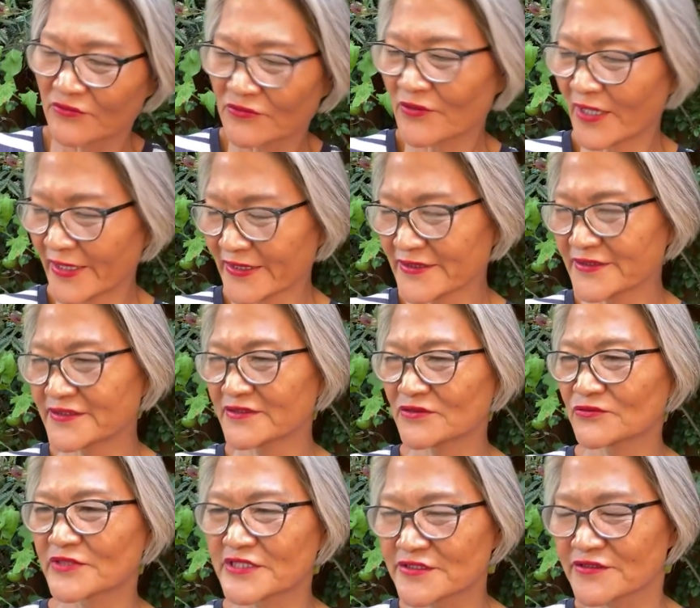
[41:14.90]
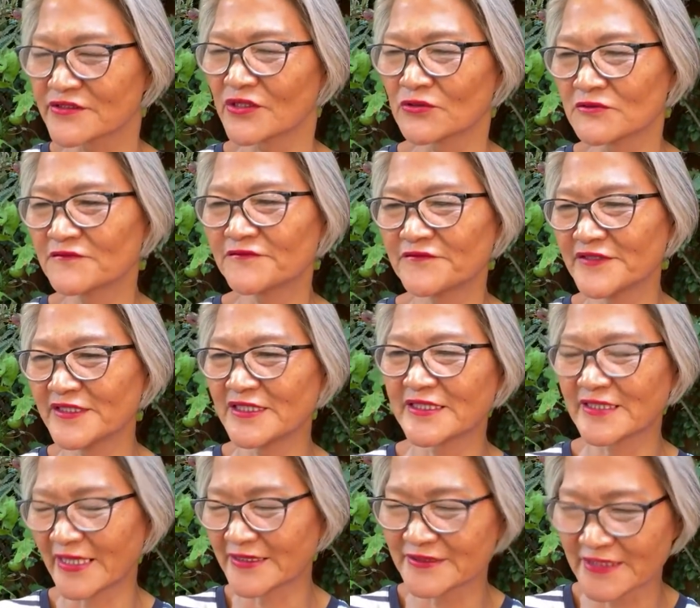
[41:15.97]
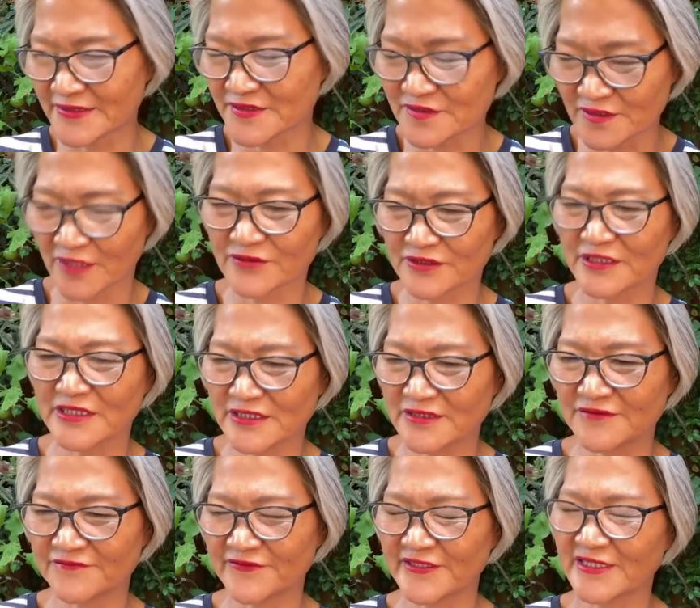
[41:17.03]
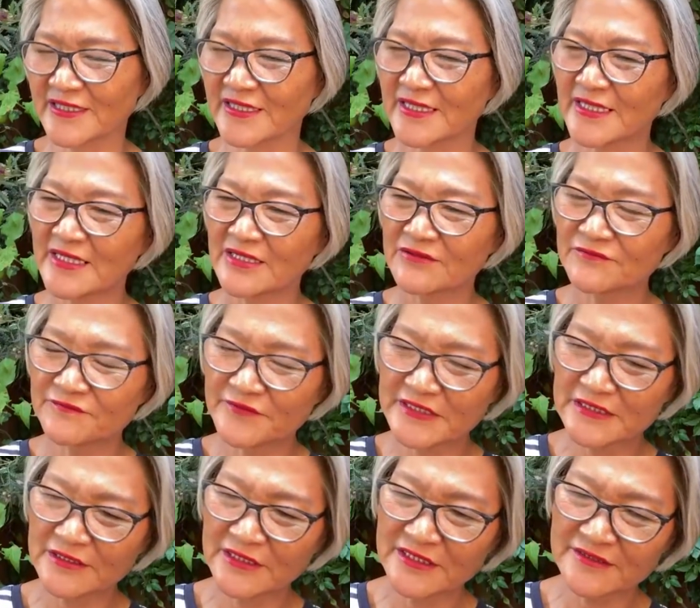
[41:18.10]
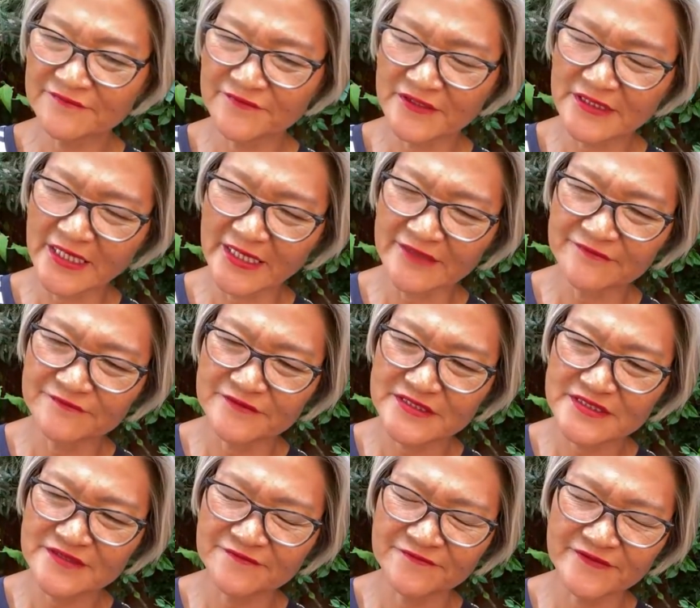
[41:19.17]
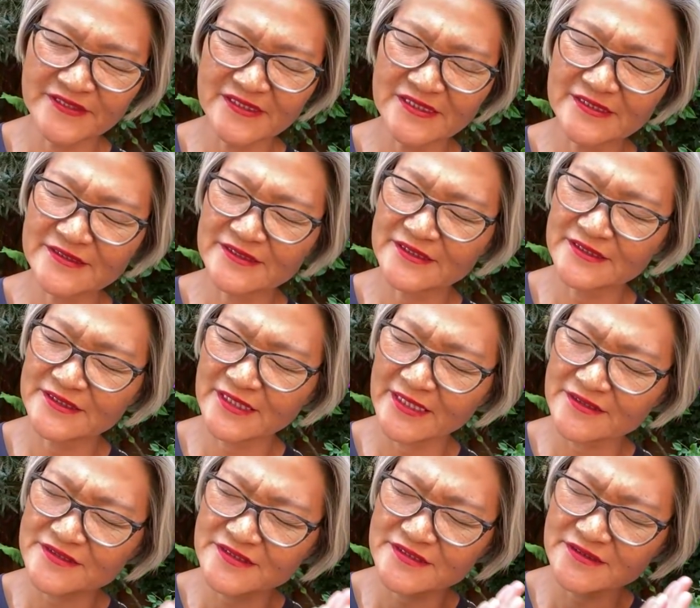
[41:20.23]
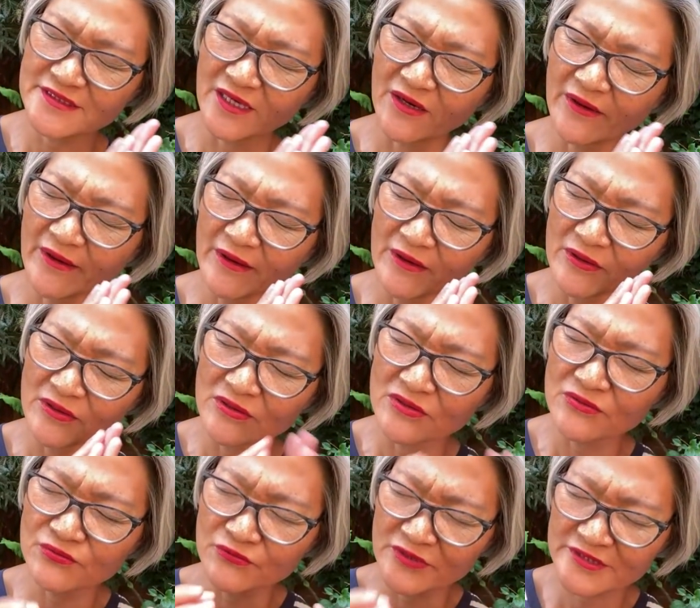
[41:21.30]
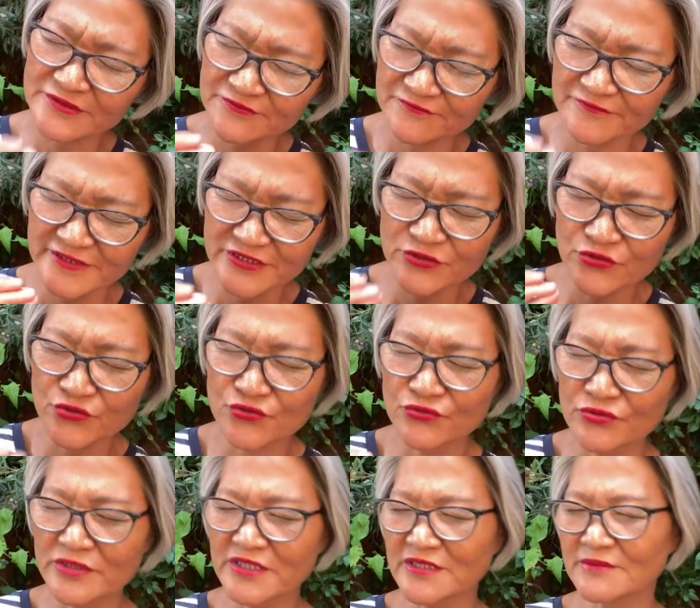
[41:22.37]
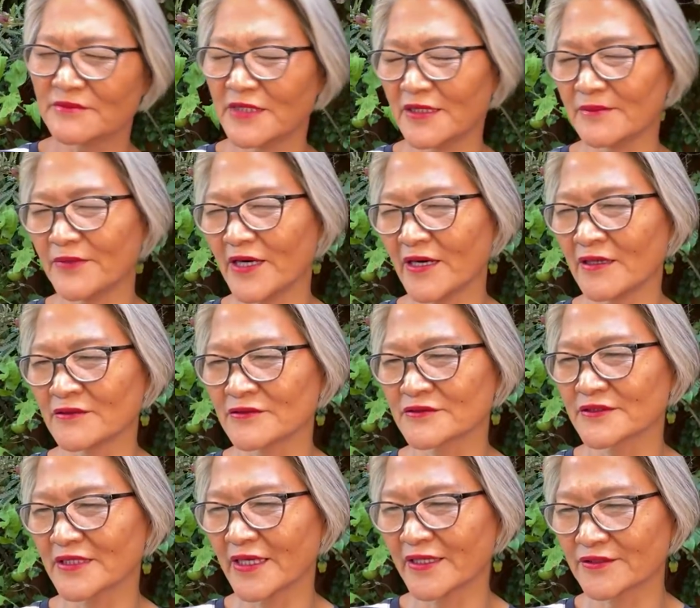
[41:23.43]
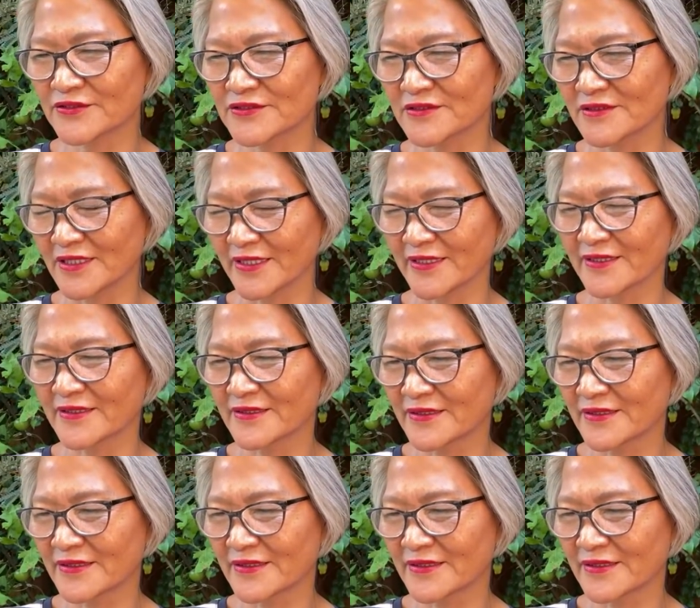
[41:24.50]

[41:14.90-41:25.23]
right, with no feeling and does not need feeling. We live a life with feeling. That's all what we dream about, actually.